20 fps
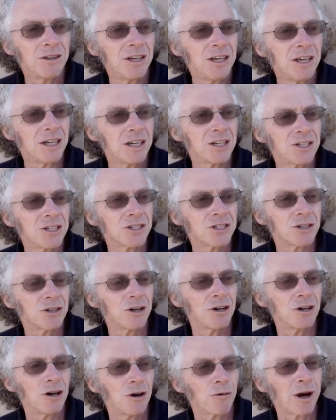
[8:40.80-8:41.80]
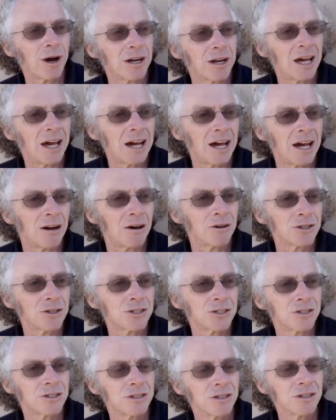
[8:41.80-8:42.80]
things around the
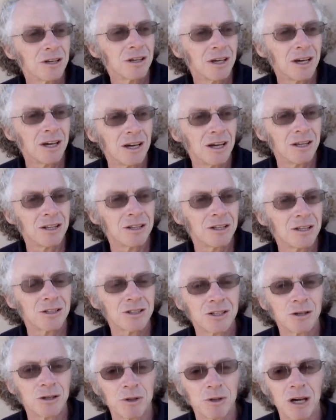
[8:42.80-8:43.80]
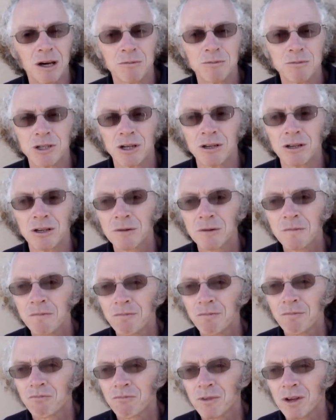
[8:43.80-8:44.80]
house, and sometimes
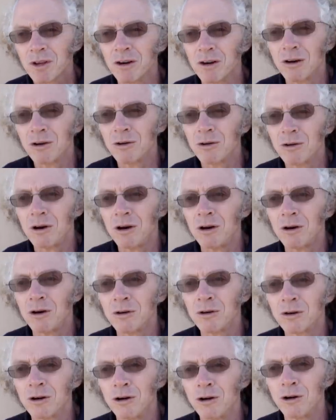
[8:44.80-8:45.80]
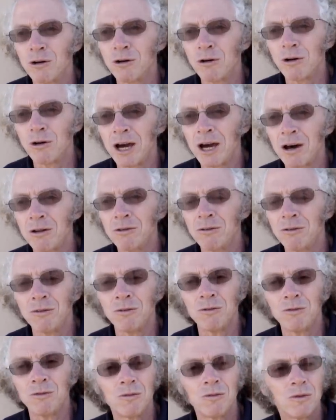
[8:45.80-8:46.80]
I'll go out
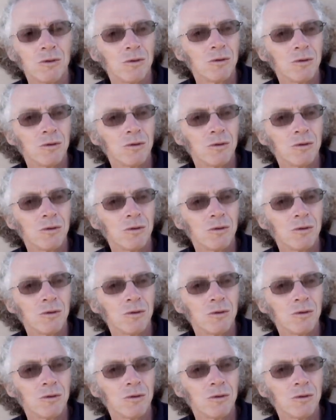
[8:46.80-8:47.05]
and